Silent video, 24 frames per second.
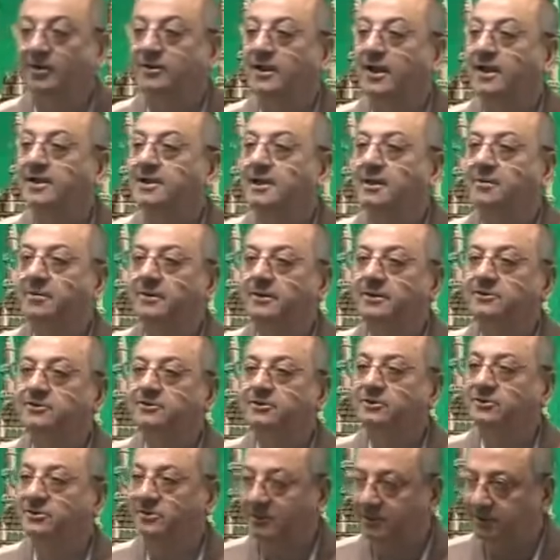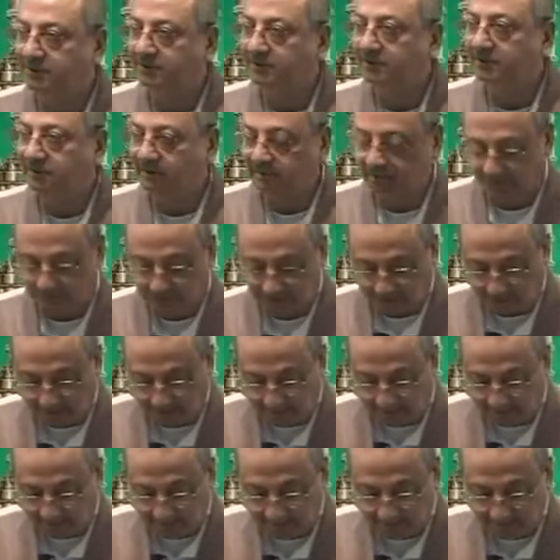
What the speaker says: the idea, brothers and sisters? Inshallah.